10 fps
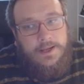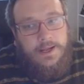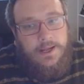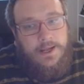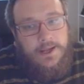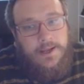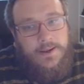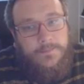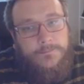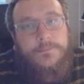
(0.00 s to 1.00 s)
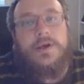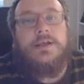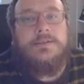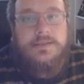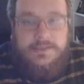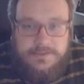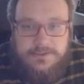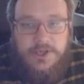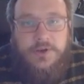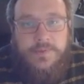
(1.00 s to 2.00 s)
But this is
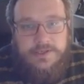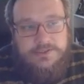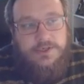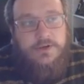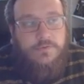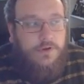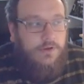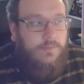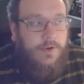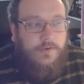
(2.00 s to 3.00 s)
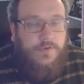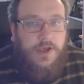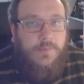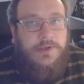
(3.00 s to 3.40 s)
going to be a significant part of the game,